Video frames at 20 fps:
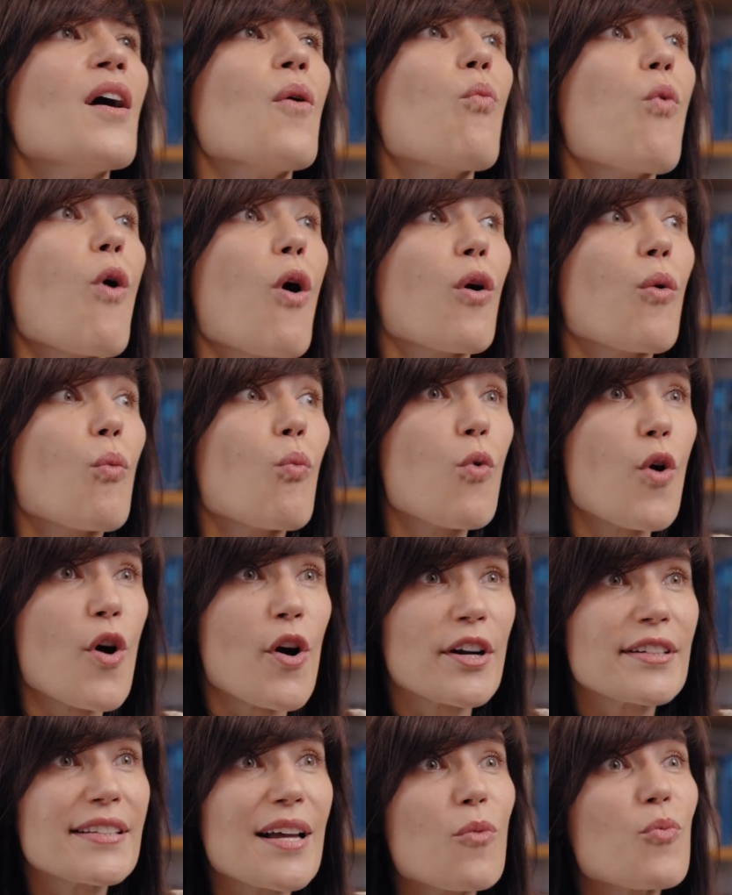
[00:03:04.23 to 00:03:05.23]
What
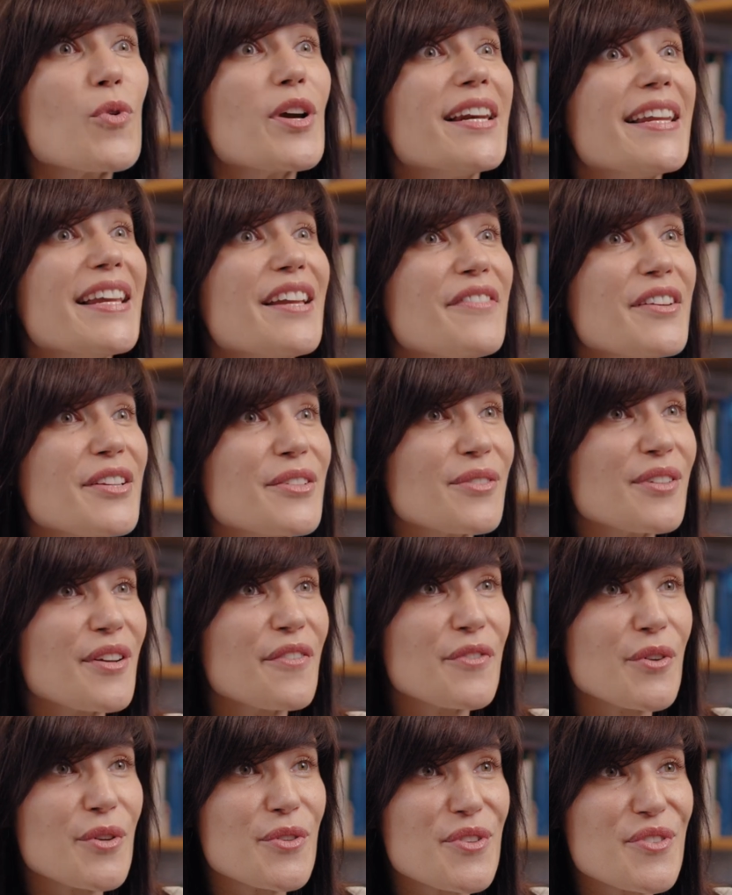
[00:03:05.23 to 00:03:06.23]
world are we leaving to the
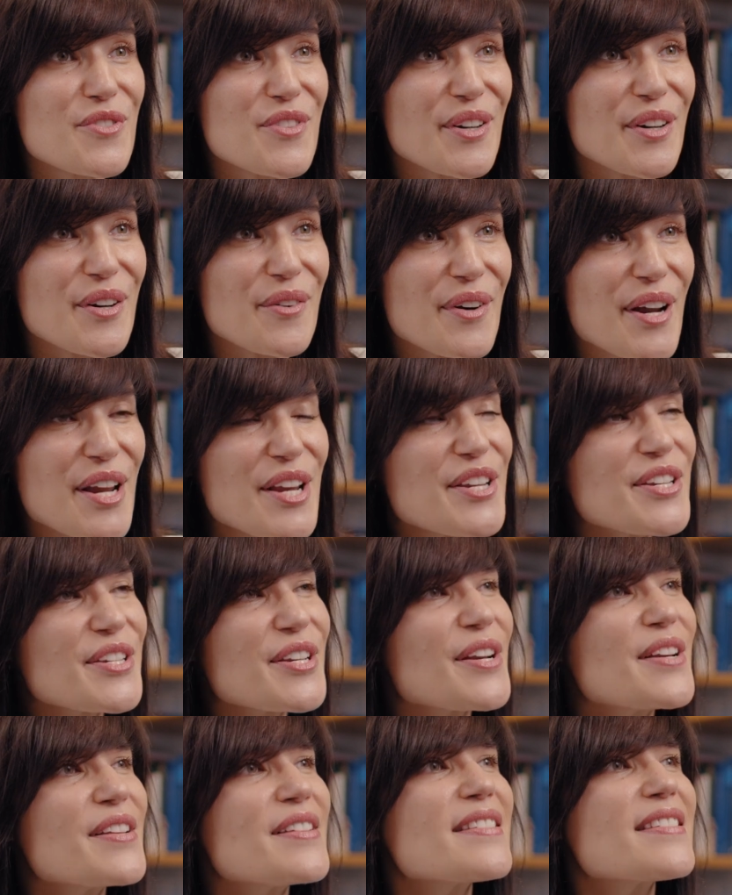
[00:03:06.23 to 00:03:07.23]
future
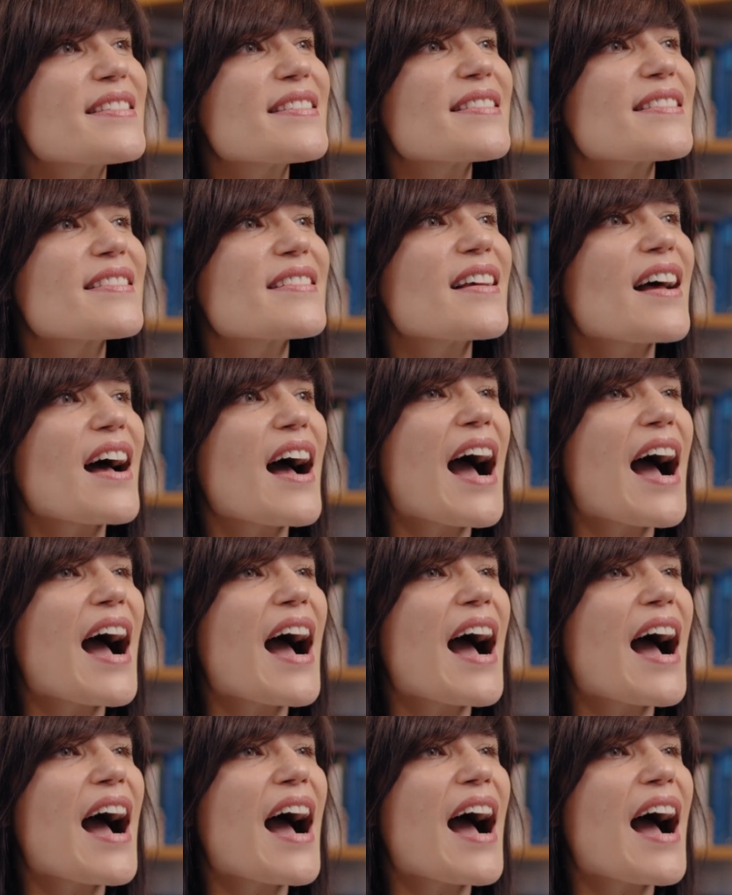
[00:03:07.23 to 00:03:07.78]
generations?